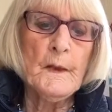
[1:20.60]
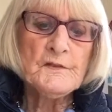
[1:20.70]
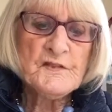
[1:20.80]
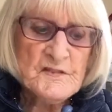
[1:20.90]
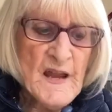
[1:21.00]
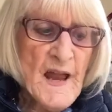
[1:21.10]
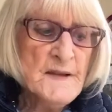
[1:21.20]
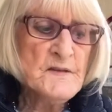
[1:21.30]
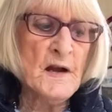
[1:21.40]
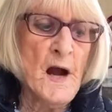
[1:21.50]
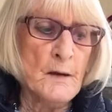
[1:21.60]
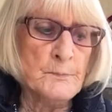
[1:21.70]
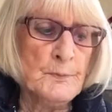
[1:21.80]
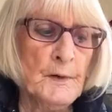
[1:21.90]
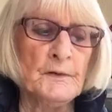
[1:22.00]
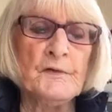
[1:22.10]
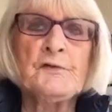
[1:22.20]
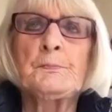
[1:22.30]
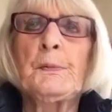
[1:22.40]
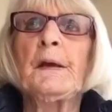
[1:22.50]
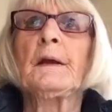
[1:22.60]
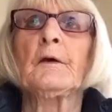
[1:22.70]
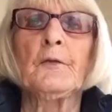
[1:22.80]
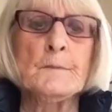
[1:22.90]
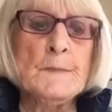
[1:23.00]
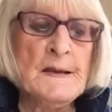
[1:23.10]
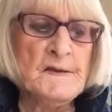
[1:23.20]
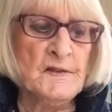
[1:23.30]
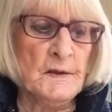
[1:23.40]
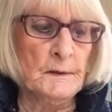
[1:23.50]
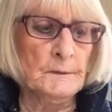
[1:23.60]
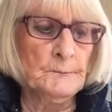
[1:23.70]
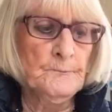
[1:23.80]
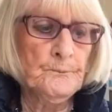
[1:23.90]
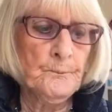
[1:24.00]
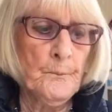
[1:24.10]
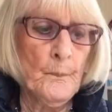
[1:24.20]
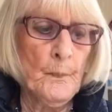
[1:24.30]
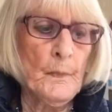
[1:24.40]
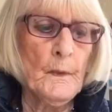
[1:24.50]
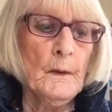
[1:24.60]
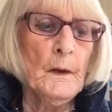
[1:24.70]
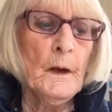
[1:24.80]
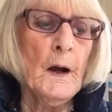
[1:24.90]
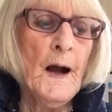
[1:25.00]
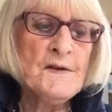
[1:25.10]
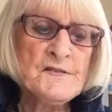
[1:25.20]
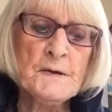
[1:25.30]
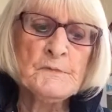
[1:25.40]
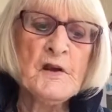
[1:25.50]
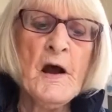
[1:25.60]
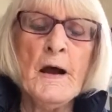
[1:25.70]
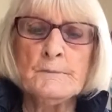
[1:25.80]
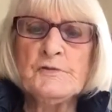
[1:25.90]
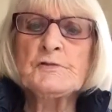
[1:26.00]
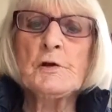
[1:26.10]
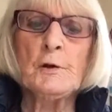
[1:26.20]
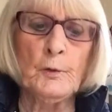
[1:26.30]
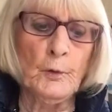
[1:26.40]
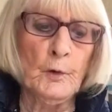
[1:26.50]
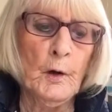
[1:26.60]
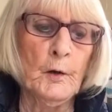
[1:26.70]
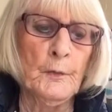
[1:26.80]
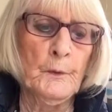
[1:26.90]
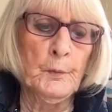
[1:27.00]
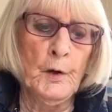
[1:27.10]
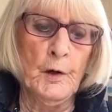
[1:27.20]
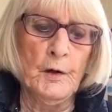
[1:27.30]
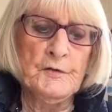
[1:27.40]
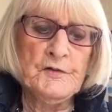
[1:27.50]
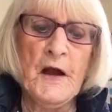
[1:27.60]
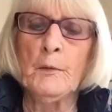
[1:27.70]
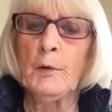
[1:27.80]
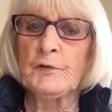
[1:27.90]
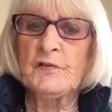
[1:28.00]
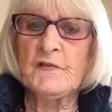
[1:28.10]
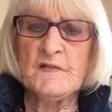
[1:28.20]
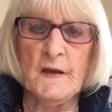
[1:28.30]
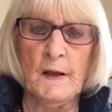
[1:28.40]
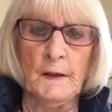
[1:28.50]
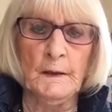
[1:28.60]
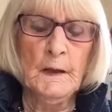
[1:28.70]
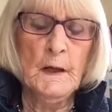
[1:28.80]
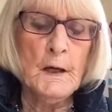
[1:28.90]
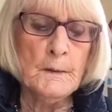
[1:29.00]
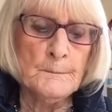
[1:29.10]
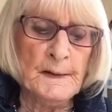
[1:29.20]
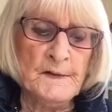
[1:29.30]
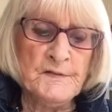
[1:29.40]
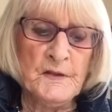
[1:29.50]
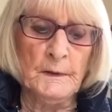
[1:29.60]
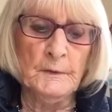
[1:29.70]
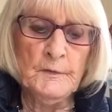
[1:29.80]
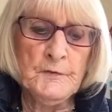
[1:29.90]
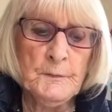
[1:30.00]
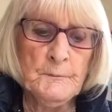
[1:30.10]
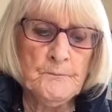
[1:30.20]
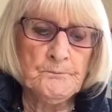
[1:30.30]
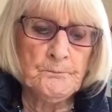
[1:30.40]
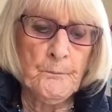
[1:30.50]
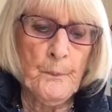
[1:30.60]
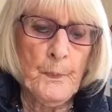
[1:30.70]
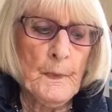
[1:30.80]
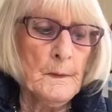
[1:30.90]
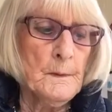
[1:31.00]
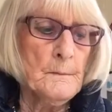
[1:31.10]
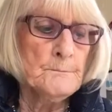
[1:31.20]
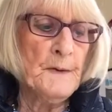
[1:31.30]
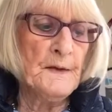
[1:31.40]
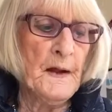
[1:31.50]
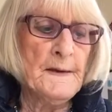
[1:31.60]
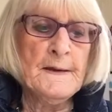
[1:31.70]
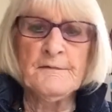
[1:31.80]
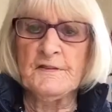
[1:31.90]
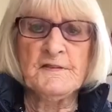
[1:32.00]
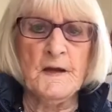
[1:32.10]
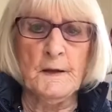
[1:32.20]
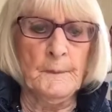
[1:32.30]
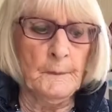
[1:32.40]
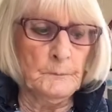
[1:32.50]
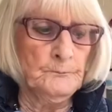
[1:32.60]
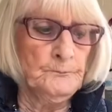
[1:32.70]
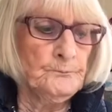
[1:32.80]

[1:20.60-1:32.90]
Stand up and speak at the meeting. I sometimes choke on the words I want to say at meetings, but I never say them.